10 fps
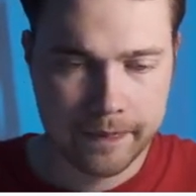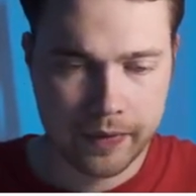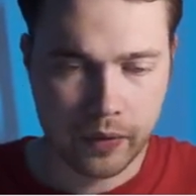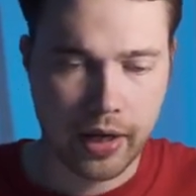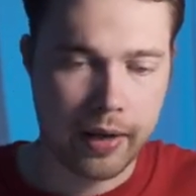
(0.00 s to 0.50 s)

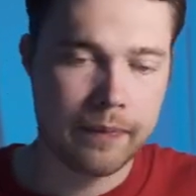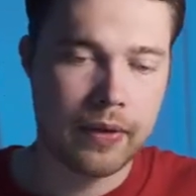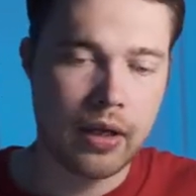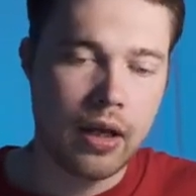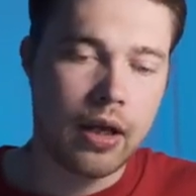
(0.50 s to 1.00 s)
Okay,
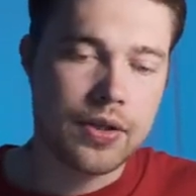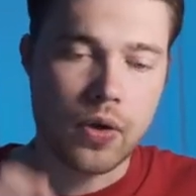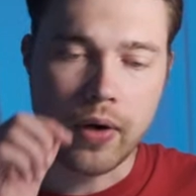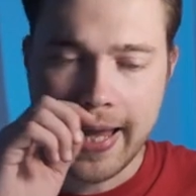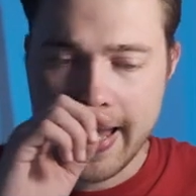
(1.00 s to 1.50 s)

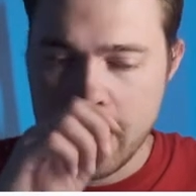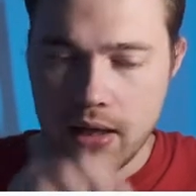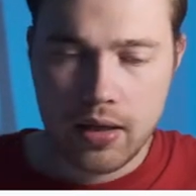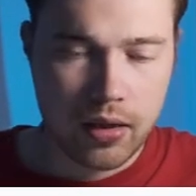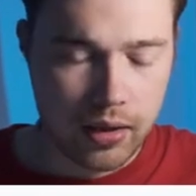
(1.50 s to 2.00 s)
so
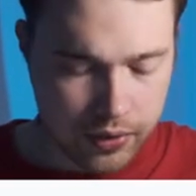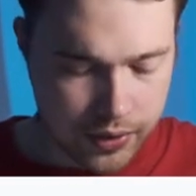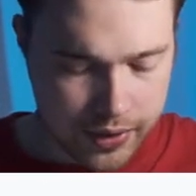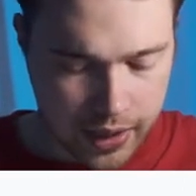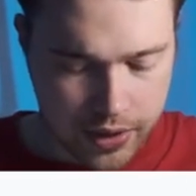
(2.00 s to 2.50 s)
A
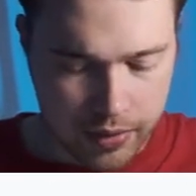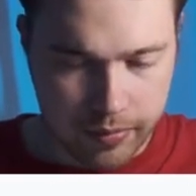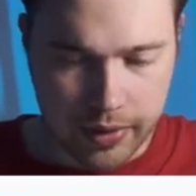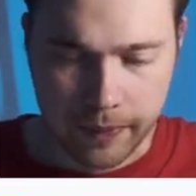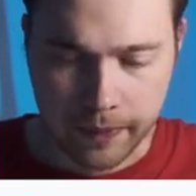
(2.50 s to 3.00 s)
intersection
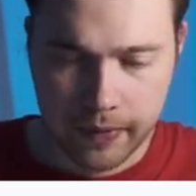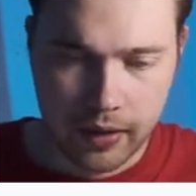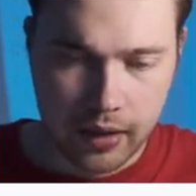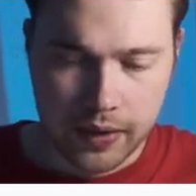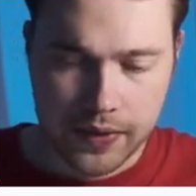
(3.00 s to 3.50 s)
B,
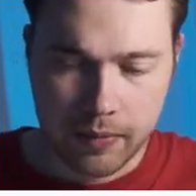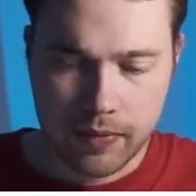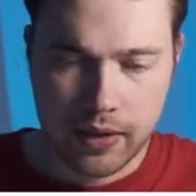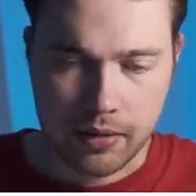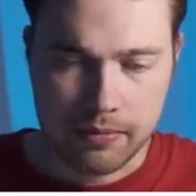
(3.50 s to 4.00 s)
same
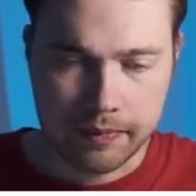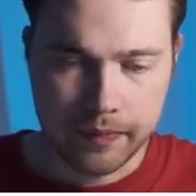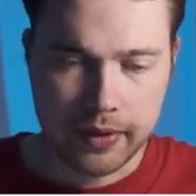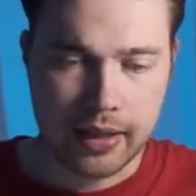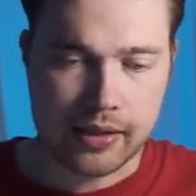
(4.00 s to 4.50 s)
thing.
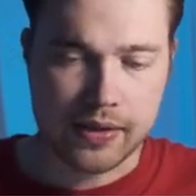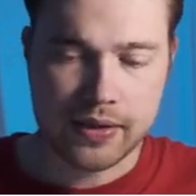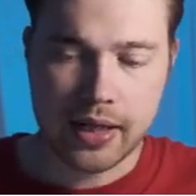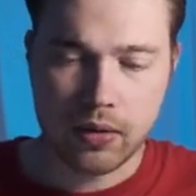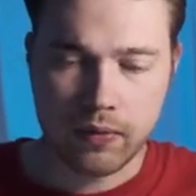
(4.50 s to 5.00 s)
It is a
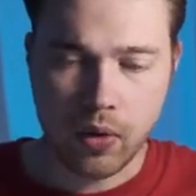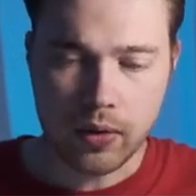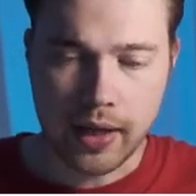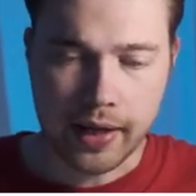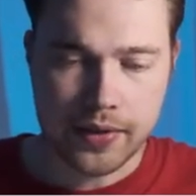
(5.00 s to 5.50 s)
set of all
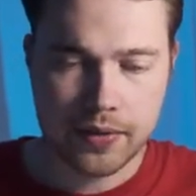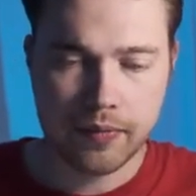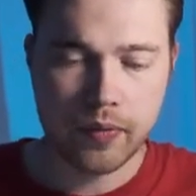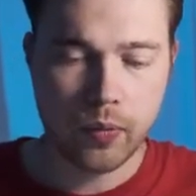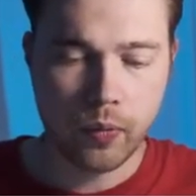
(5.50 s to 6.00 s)
X
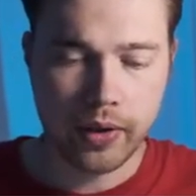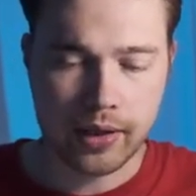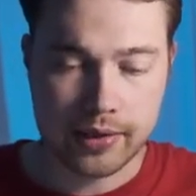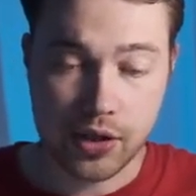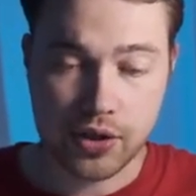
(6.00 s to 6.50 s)

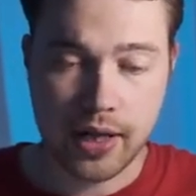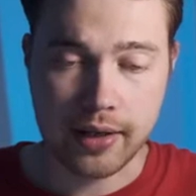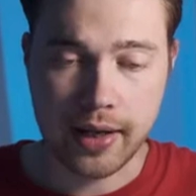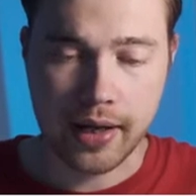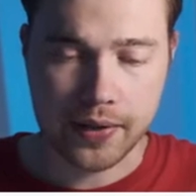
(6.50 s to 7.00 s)
such that
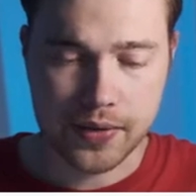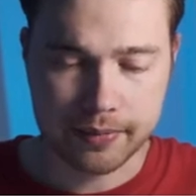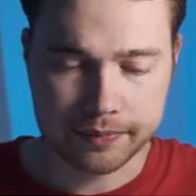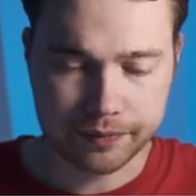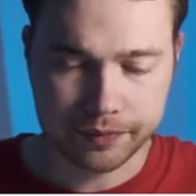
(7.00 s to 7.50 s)
X
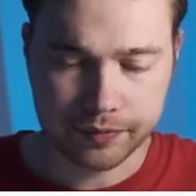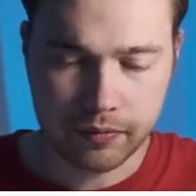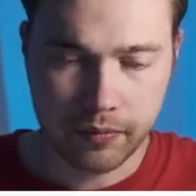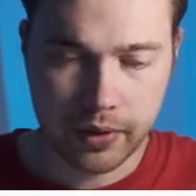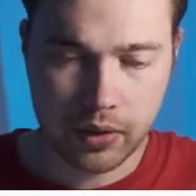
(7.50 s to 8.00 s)

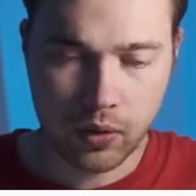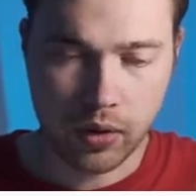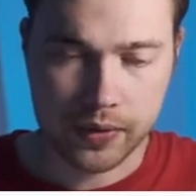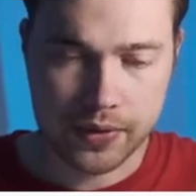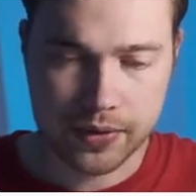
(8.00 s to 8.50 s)

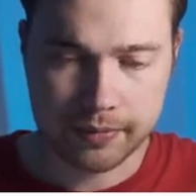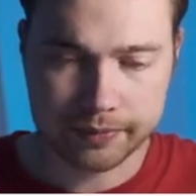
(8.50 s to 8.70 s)
belongs